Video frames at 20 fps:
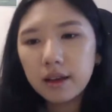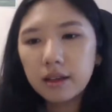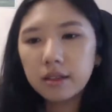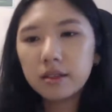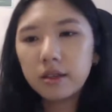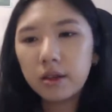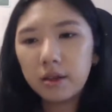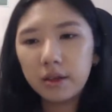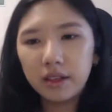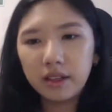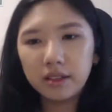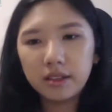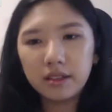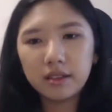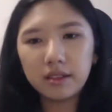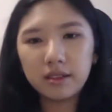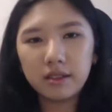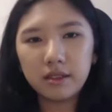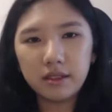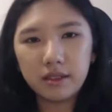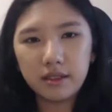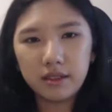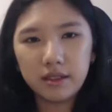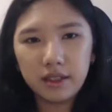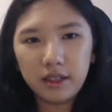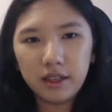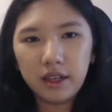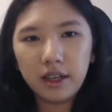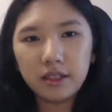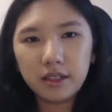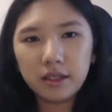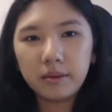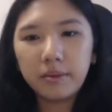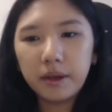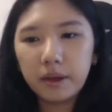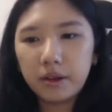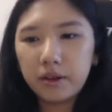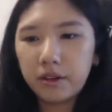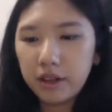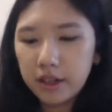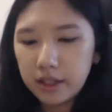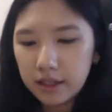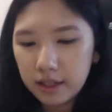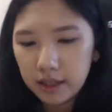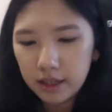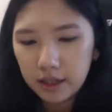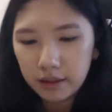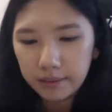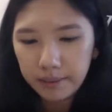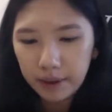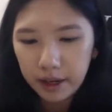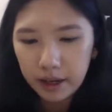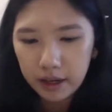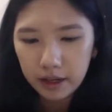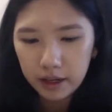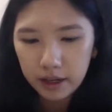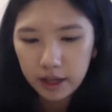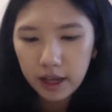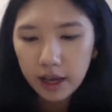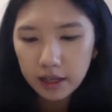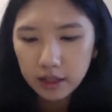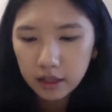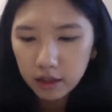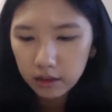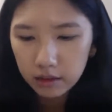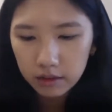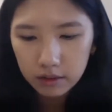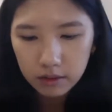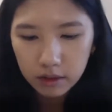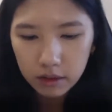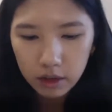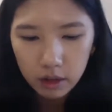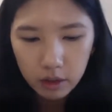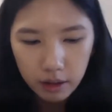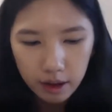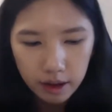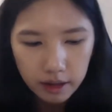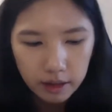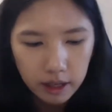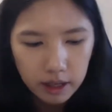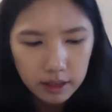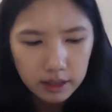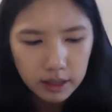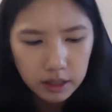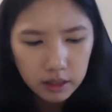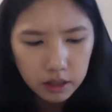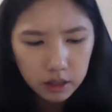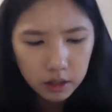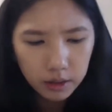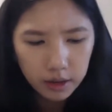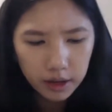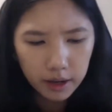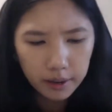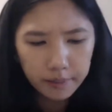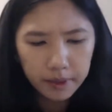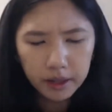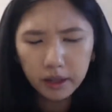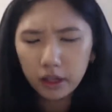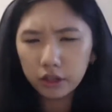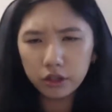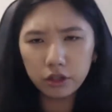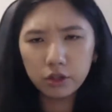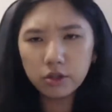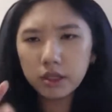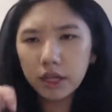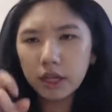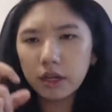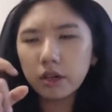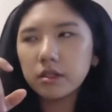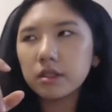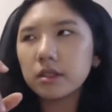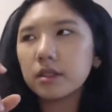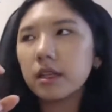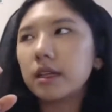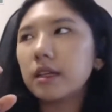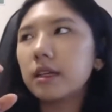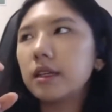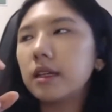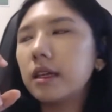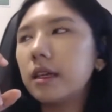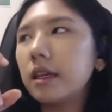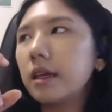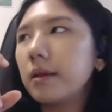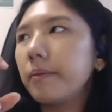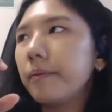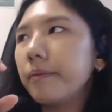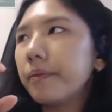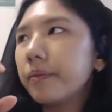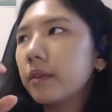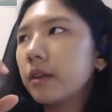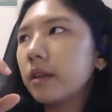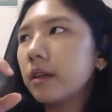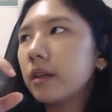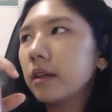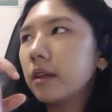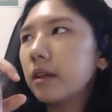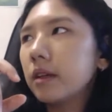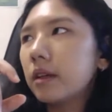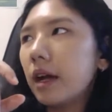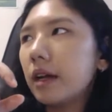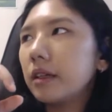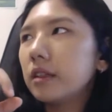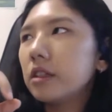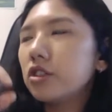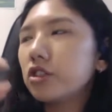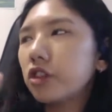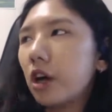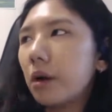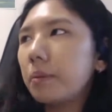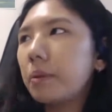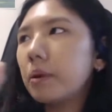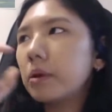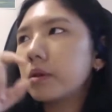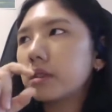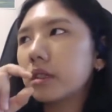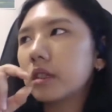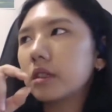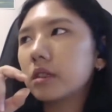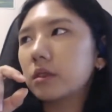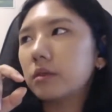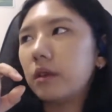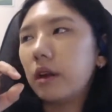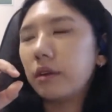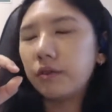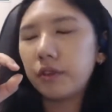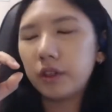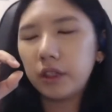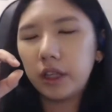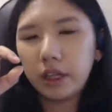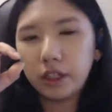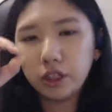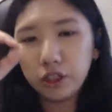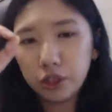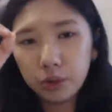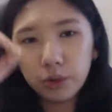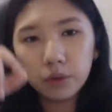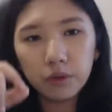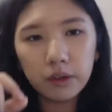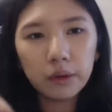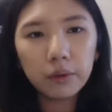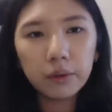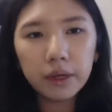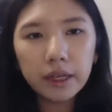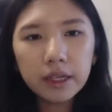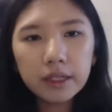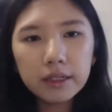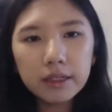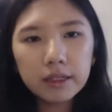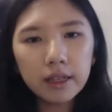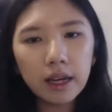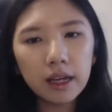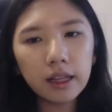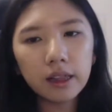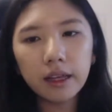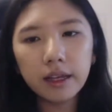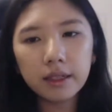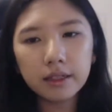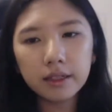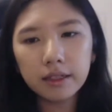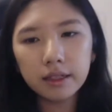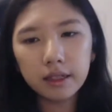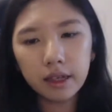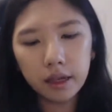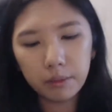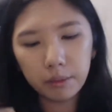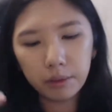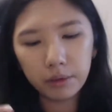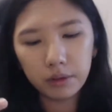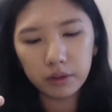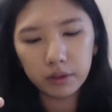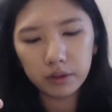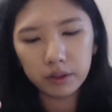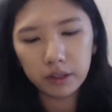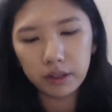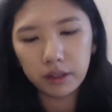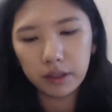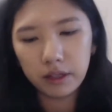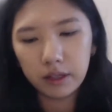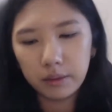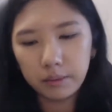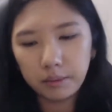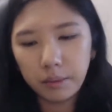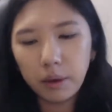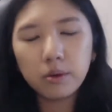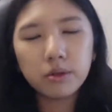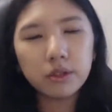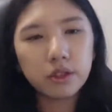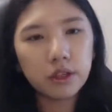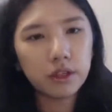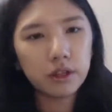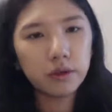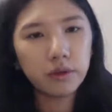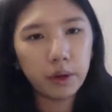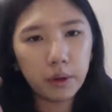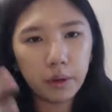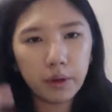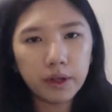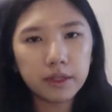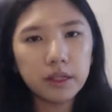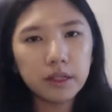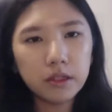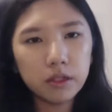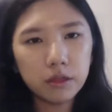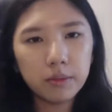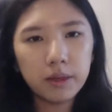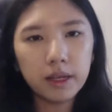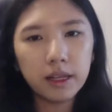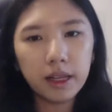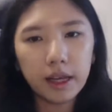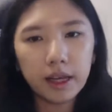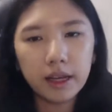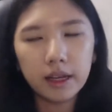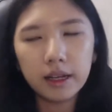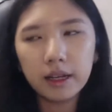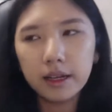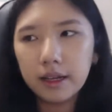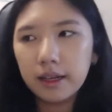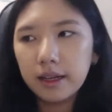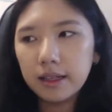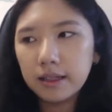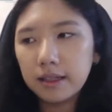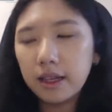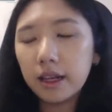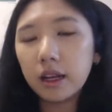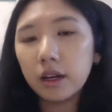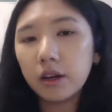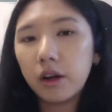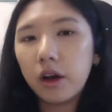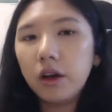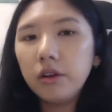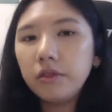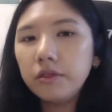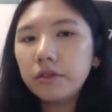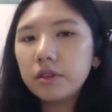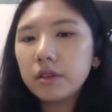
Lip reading: So it's a bit crazy, but yeah. So and they tend to in their newsletters, they keep, I think, job postings around for like 2-3 weeks, unless the poster requests it to be like taken off.